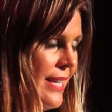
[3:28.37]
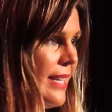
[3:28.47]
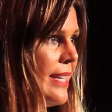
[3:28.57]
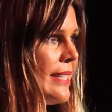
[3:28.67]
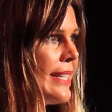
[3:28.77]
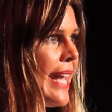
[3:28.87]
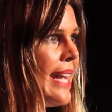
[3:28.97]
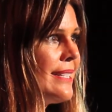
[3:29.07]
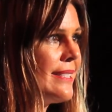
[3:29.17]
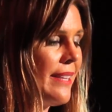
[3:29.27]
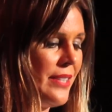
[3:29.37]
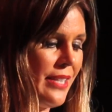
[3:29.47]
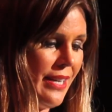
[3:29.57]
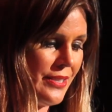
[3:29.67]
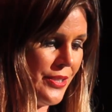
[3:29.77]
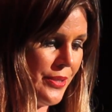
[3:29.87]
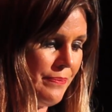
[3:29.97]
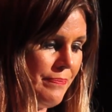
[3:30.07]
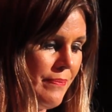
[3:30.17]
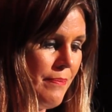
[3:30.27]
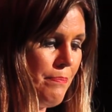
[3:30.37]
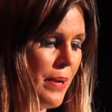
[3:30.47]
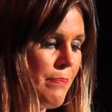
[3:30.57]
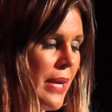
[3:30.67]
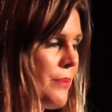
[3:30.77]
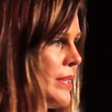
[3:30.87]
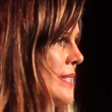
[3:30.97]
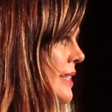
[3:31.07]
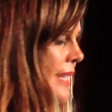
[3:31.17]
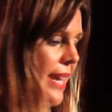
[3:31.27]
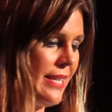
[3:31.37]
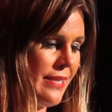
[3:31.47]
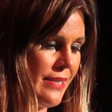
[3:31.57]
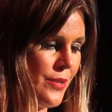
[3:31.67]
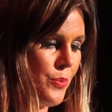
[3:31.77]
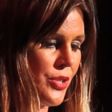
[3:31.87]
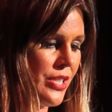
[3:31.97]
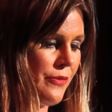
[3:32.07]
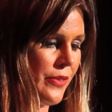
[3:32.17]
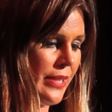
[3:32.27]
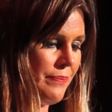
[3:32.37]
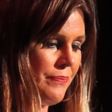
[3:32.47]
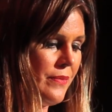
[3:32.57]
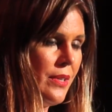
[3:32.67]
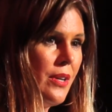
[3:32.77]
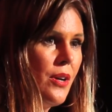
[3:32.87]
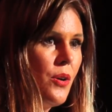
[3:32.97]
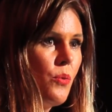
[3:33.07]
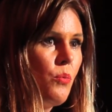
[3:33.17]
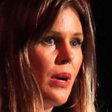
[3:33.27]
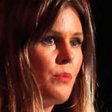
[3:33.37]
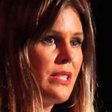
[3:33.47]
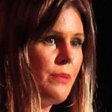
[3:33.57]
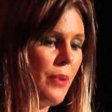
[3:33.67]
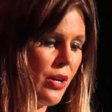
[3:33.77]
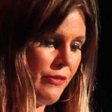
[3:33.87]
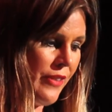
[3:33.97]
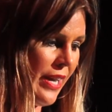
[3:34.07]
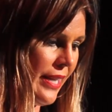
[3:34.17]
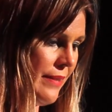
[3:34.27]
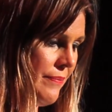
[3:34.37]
"It can," said the doctor, "but my recent cases were different. One was a bar fight,